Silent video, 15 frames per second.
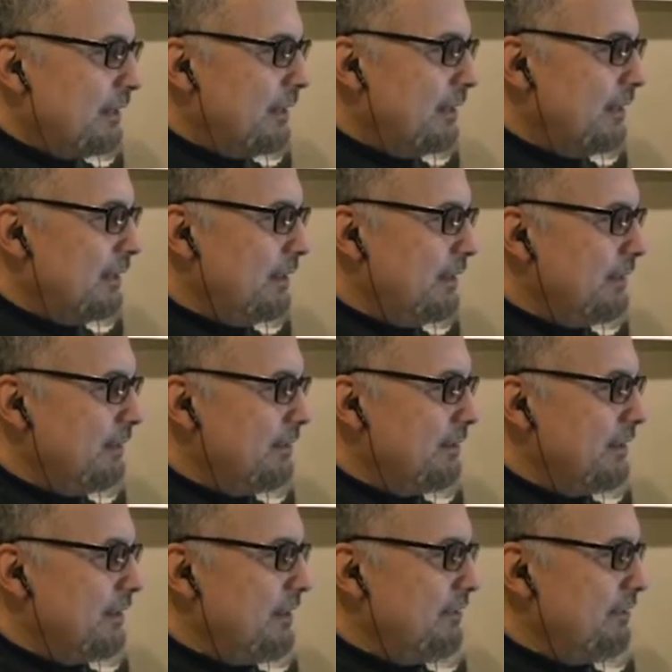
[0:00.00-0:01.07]

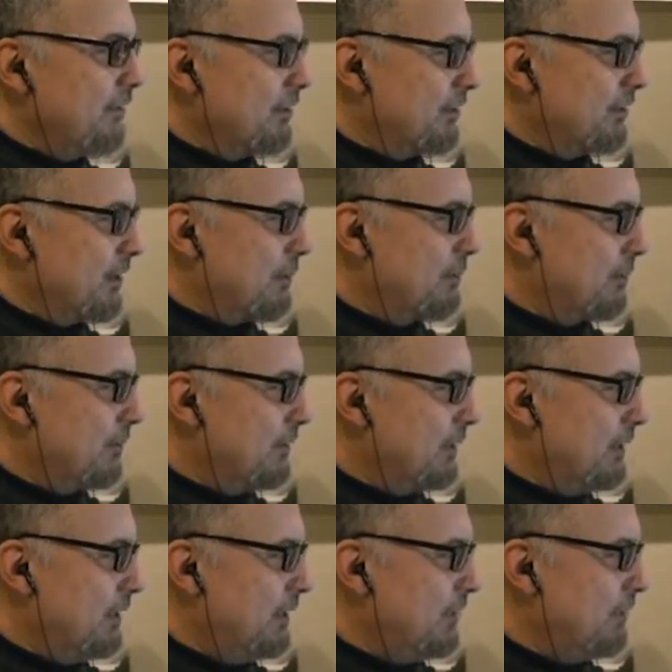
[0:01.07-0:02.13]
Listen to this, for example.
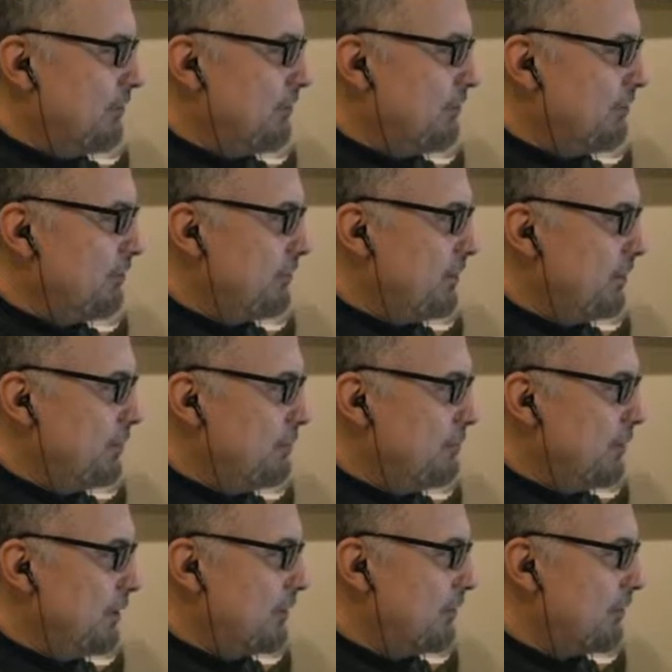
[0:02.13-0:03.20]
This is from,
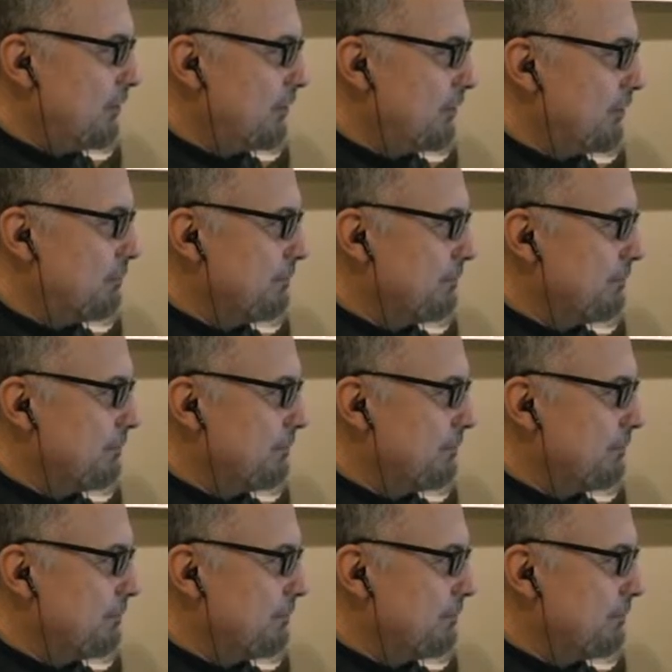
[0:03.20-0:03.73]
what is this from?